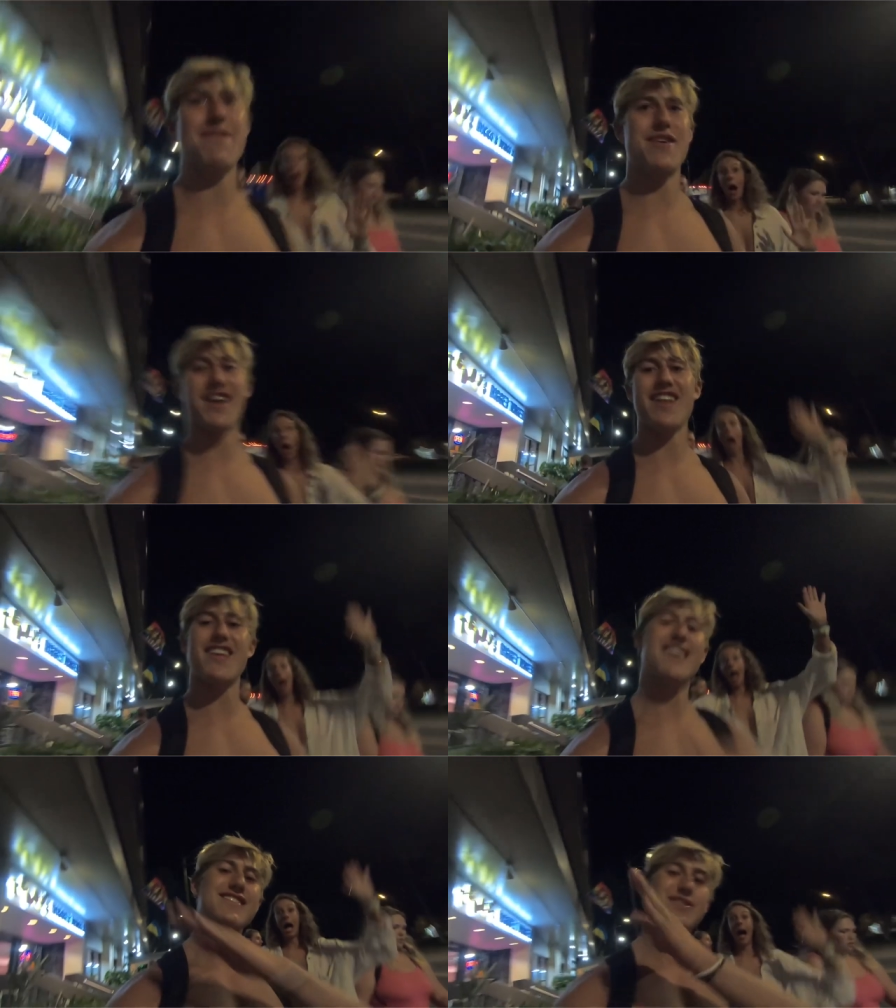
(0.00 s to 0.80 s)
I got like
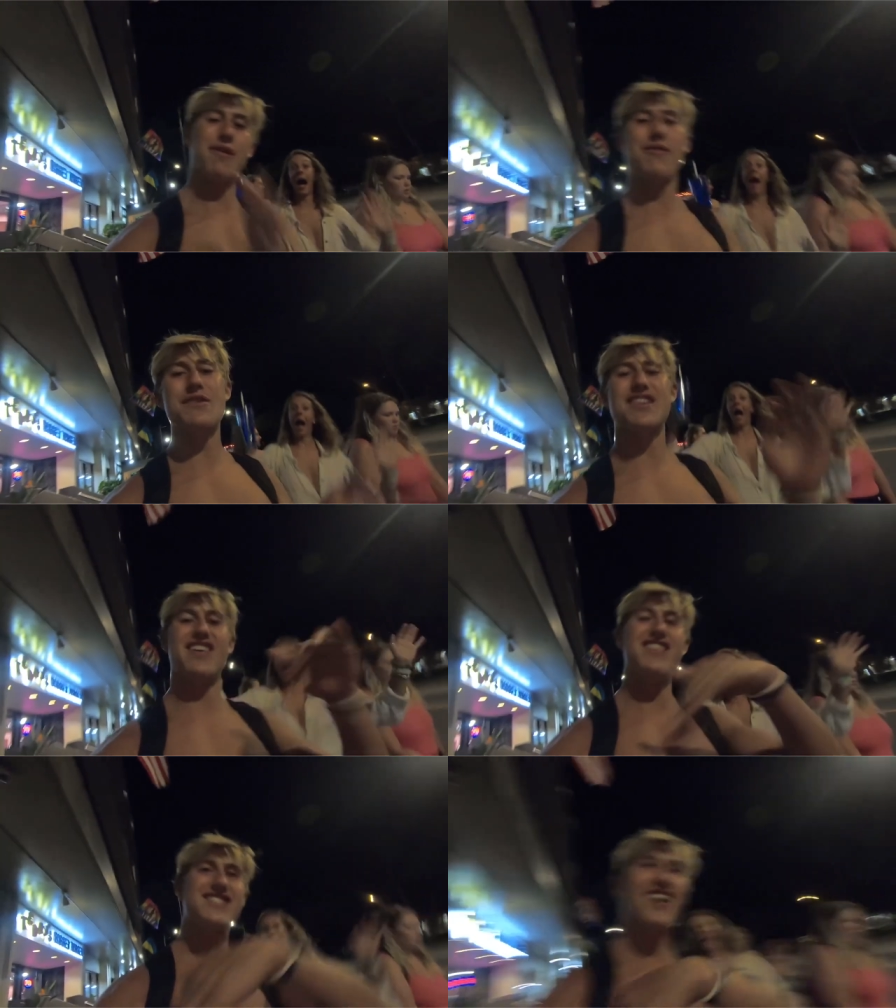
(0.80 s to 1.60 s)
a few
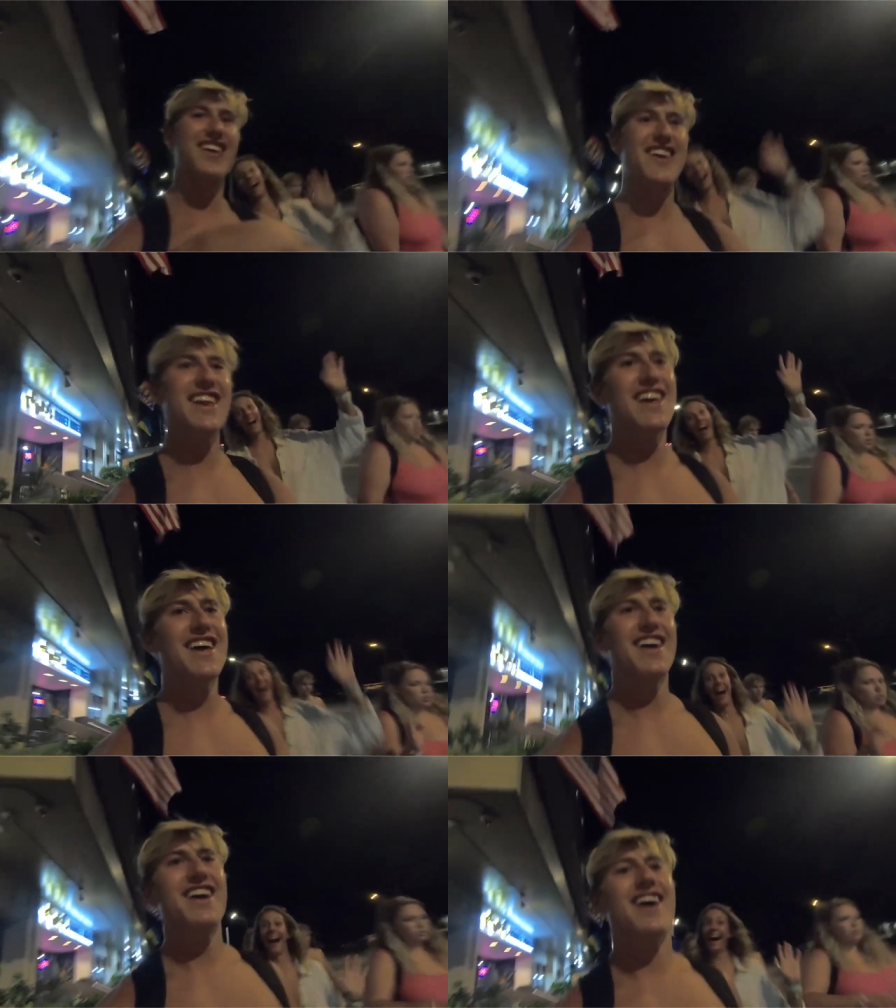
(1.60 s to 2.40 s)
turns on it,
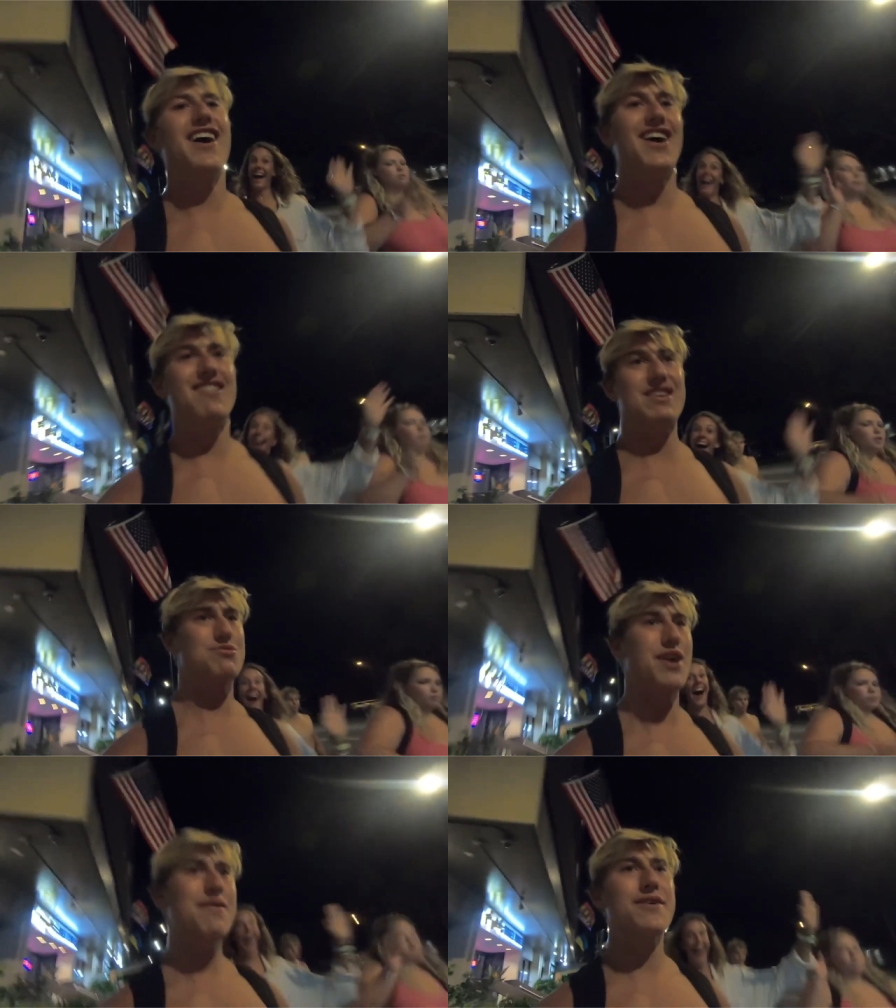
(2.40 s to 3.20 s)
um, and I was
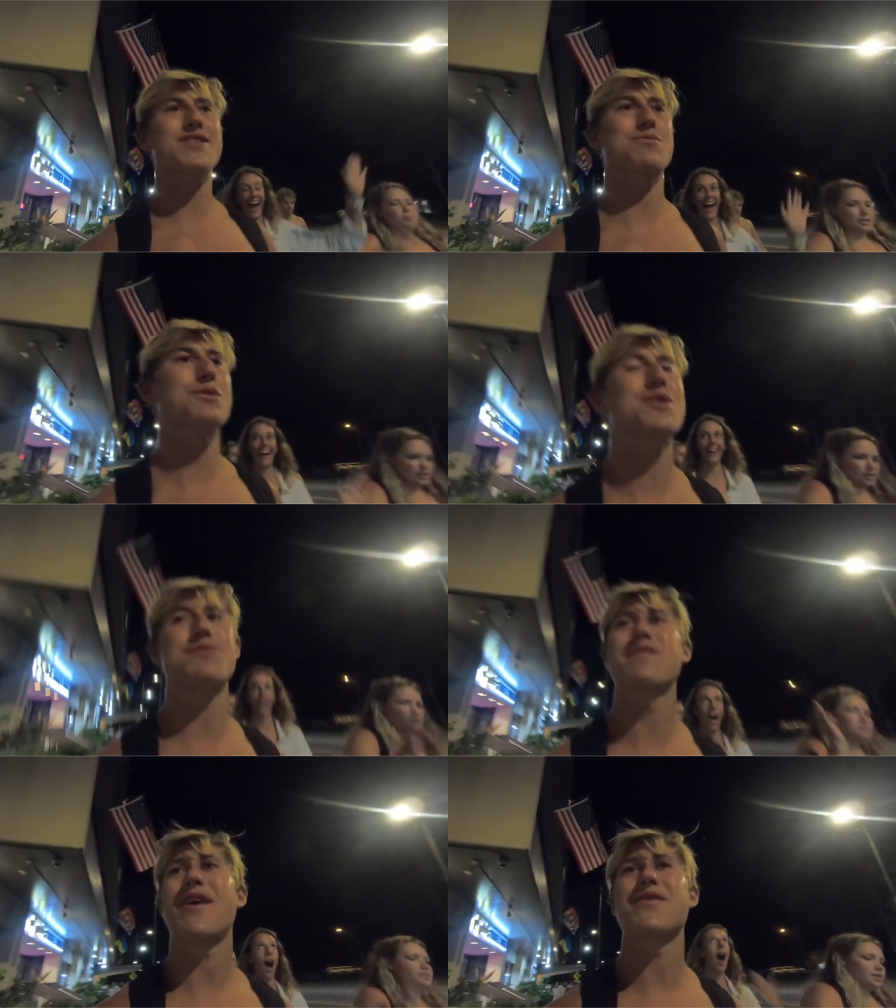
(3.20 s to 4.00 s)
riding for like
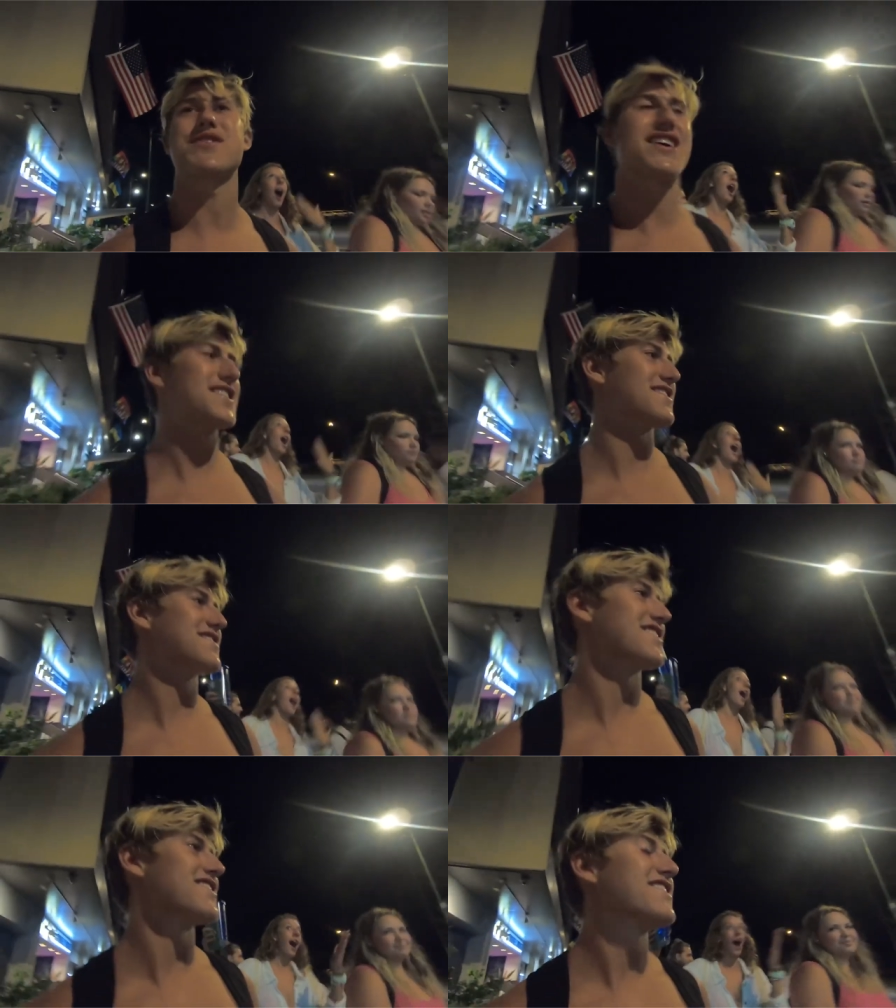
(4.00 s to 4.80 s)
225 seconds,
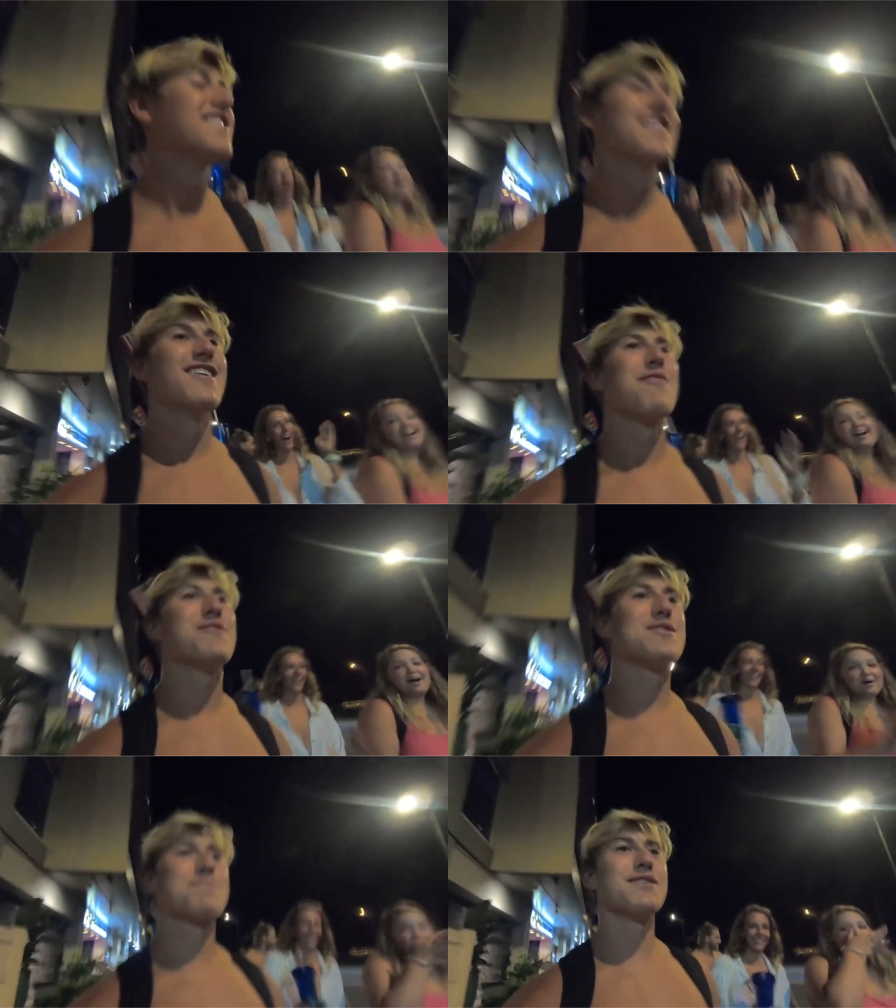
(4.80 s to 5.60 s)
so it was pretty